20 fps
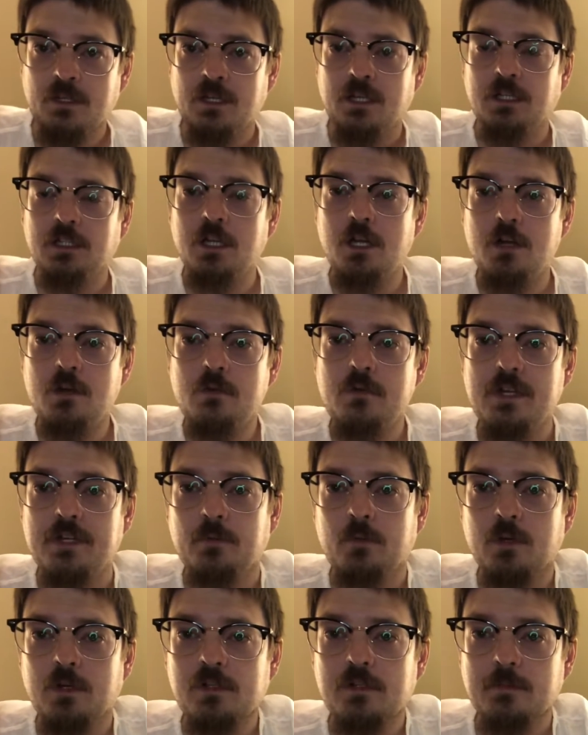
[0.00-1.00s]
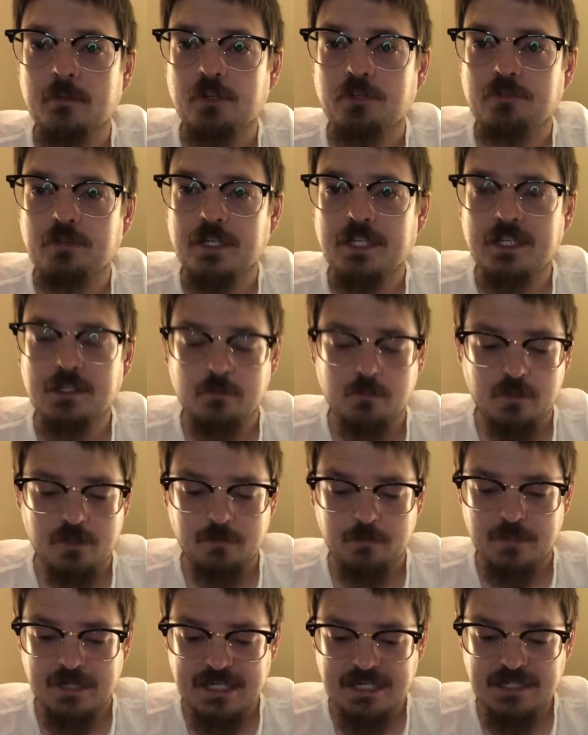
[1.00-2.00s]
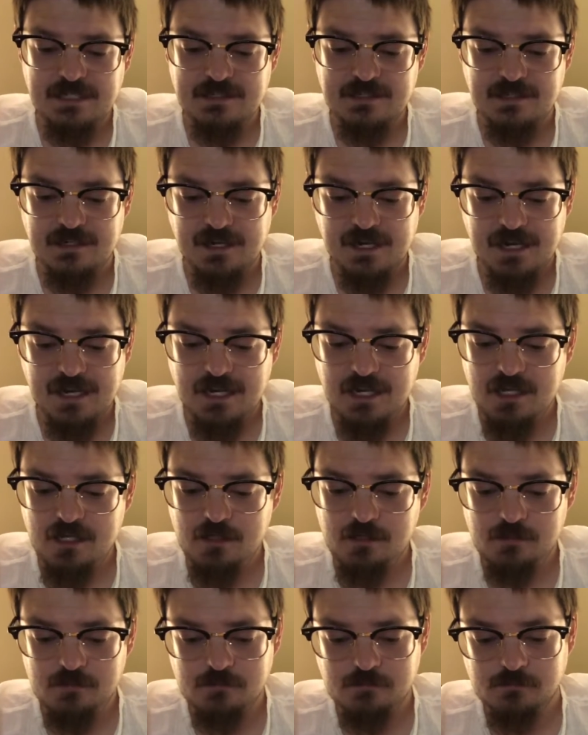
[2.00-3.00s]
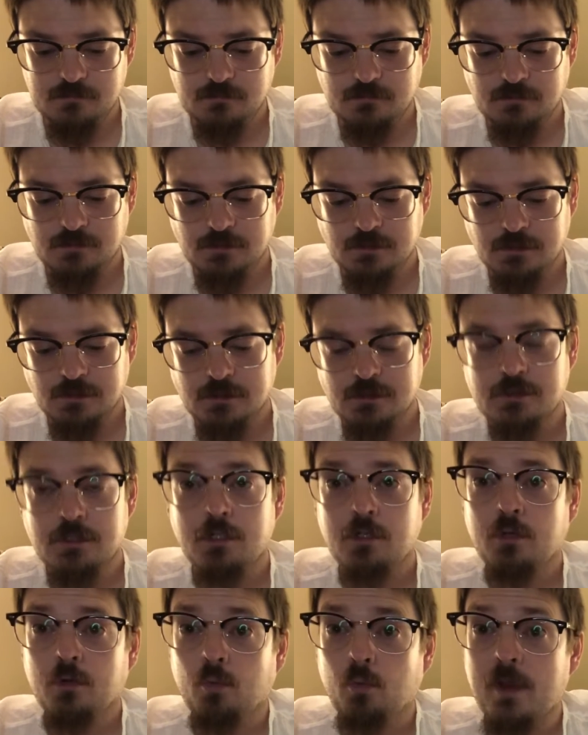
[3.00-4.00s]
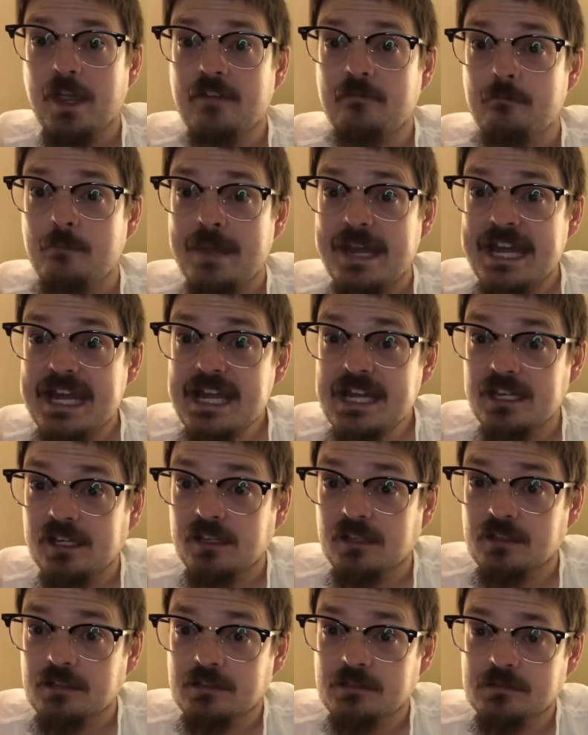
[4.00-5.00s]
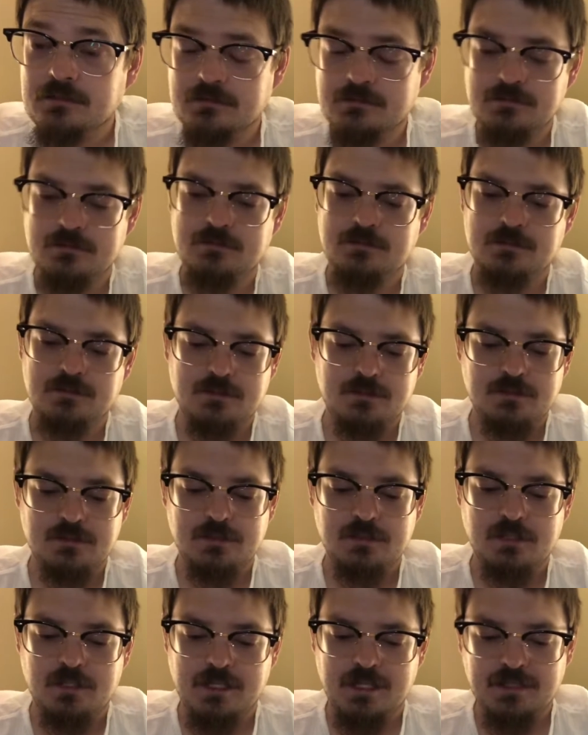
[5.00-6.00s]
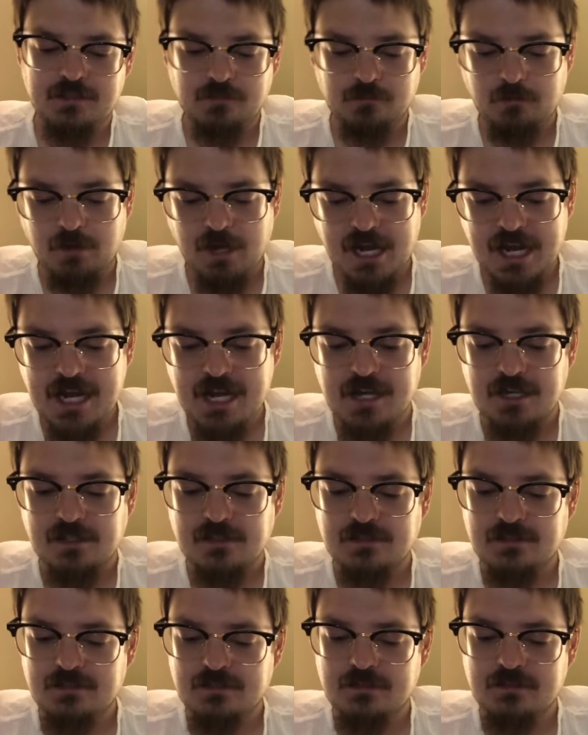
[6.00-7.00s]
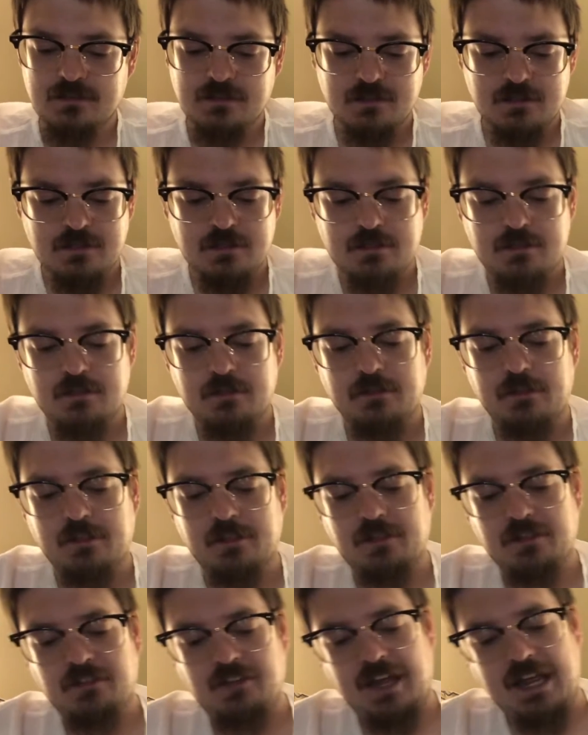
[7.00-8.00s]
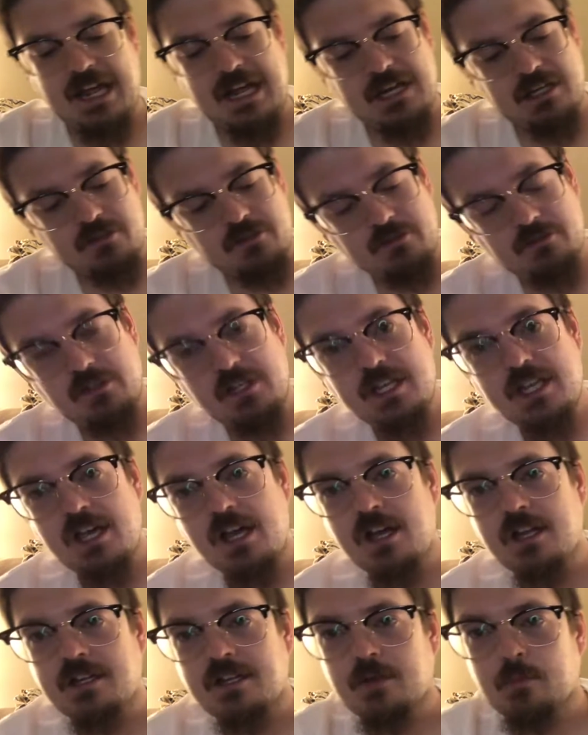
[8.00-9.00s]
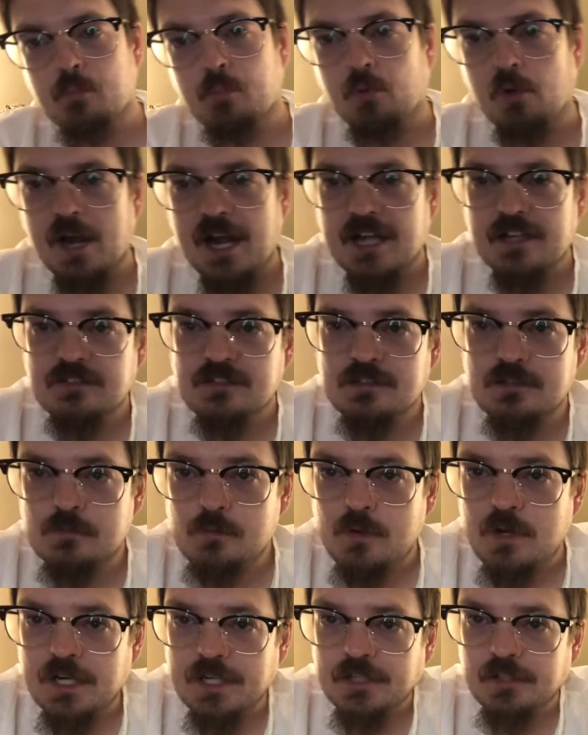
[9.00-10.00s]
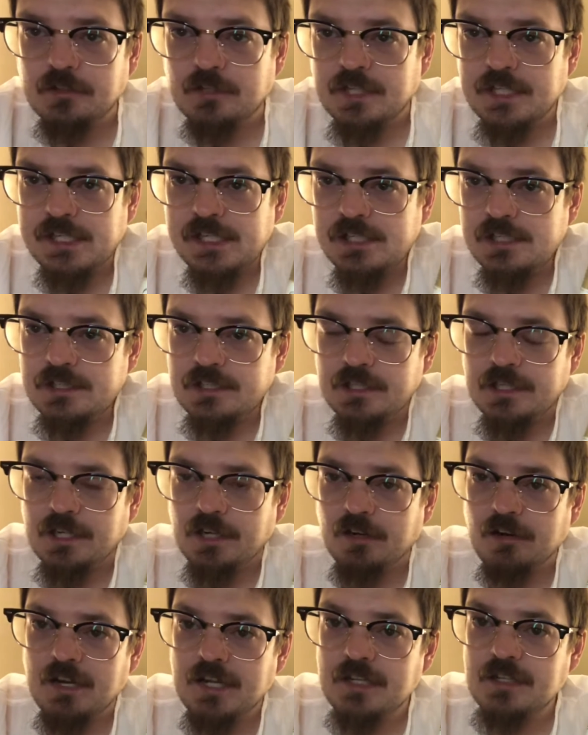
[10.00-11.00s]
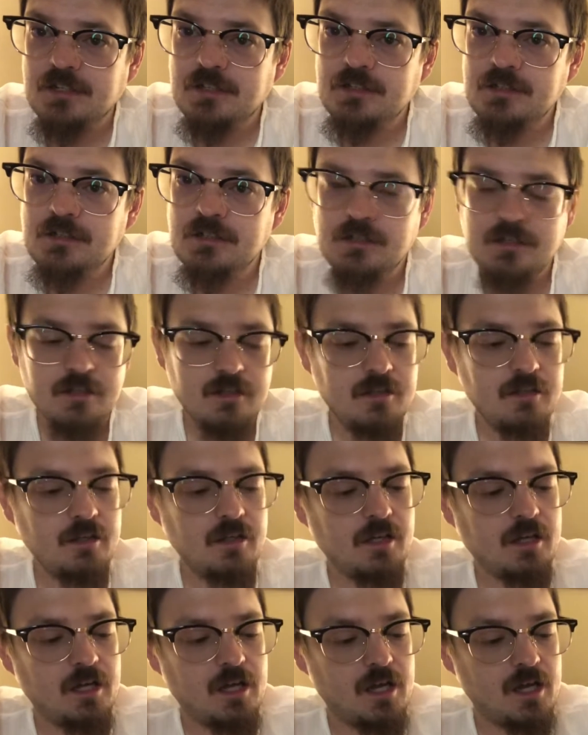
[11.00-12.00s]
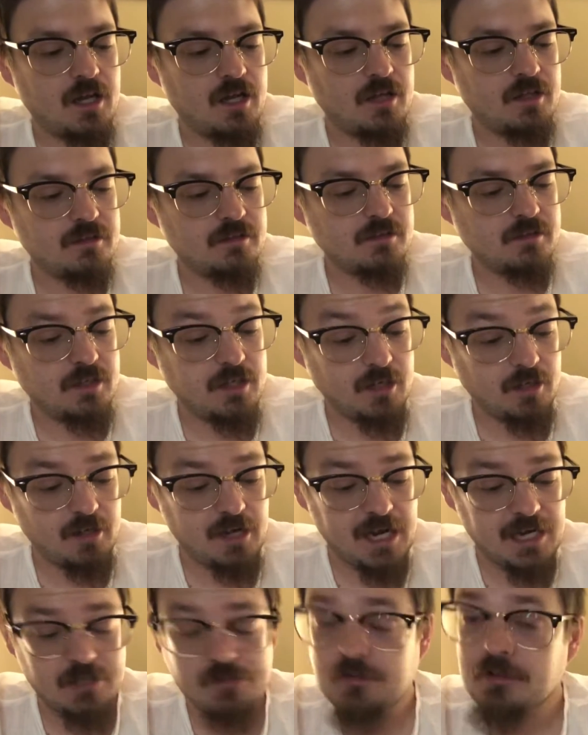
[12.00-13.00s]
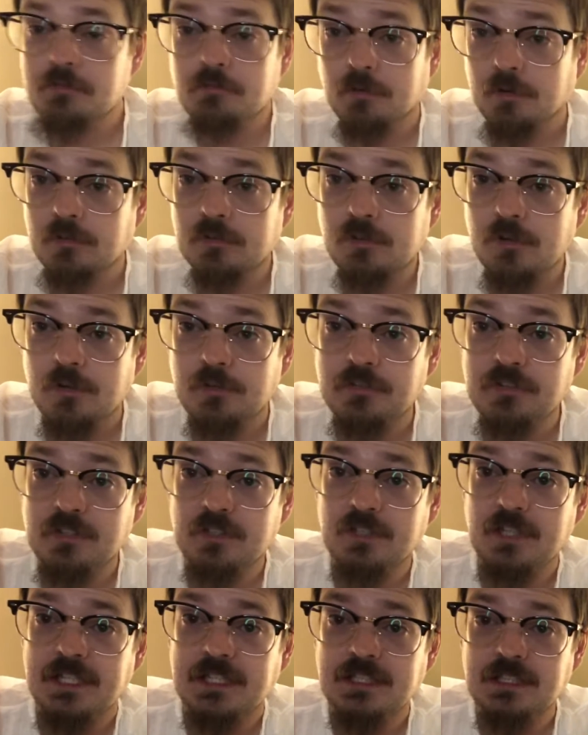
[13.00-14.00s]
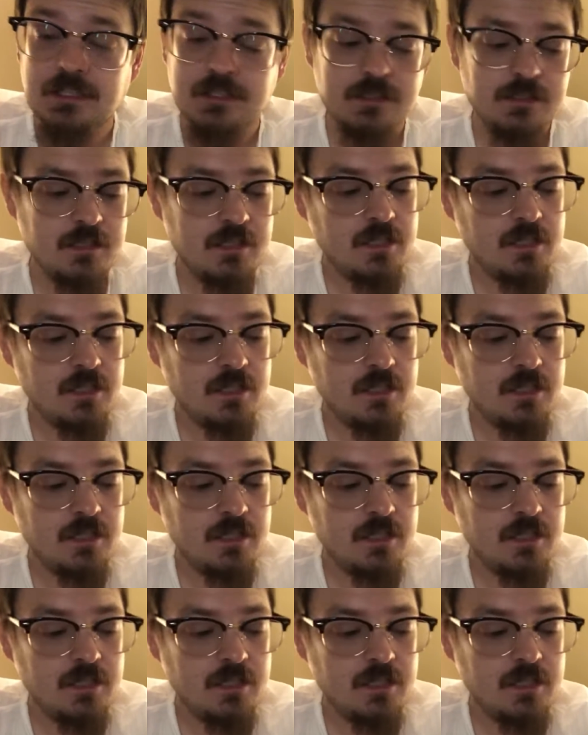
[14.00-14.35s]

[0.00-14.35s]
Hello and welcome to Drinking With Me. Today, we have mead. That's right. There is actually a Nebraska winery here in, uh, here actually real close to Lincoln,